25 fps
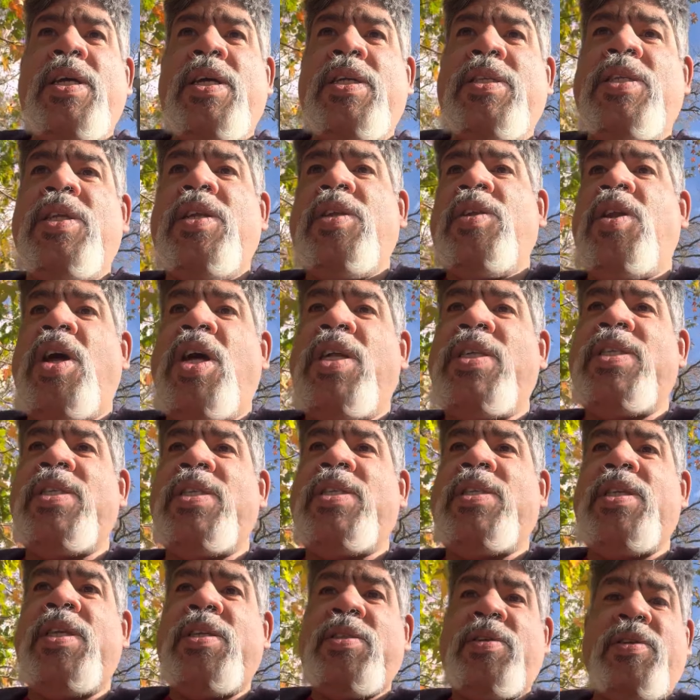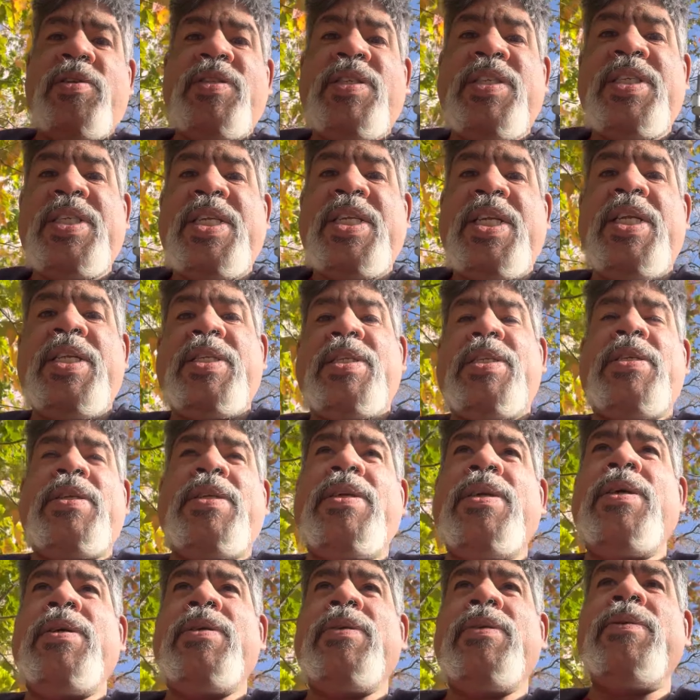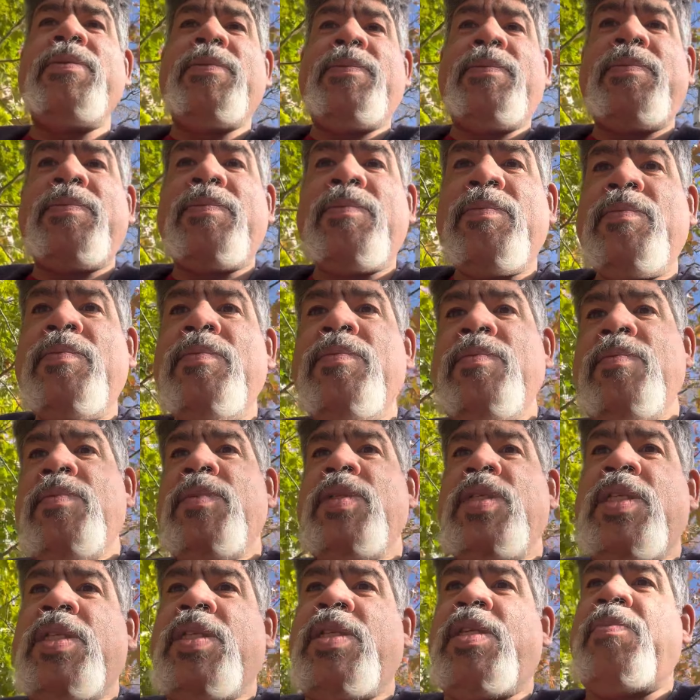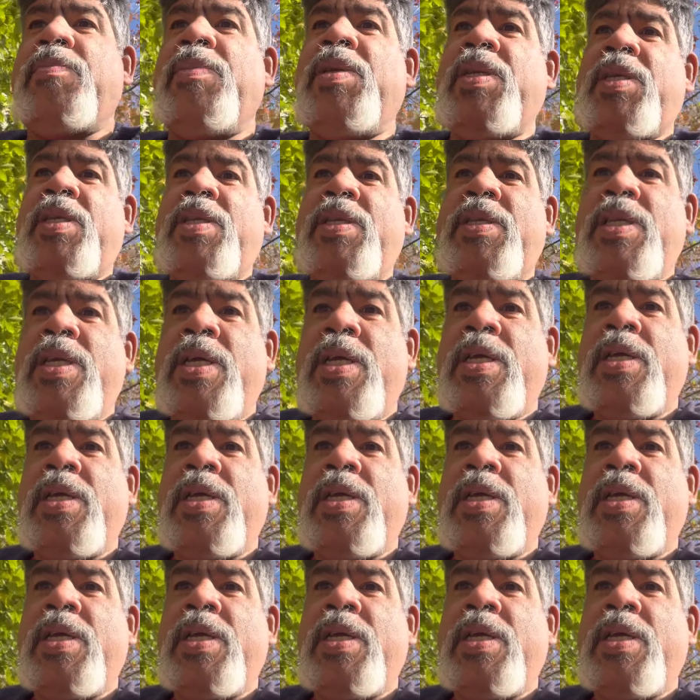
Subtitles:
the losses of those seats. So that means